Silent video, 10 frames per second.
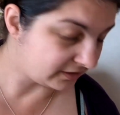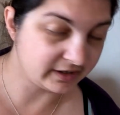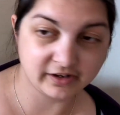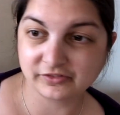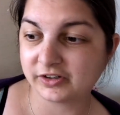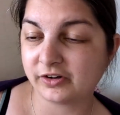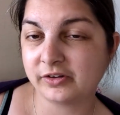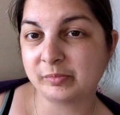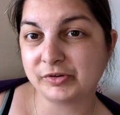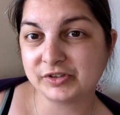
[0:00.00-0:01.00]
I have done
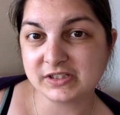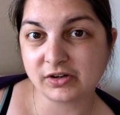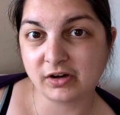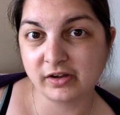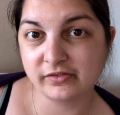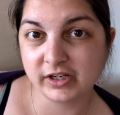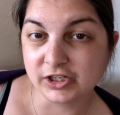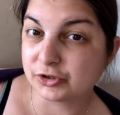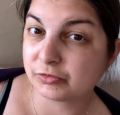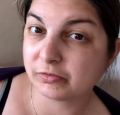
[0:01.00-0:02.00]
the bodies either
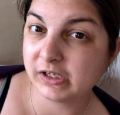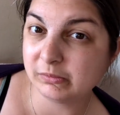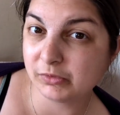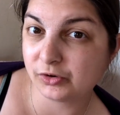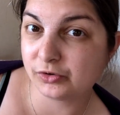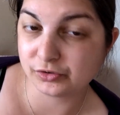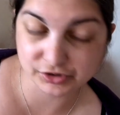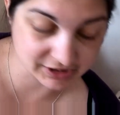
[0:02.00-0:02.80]
in cream or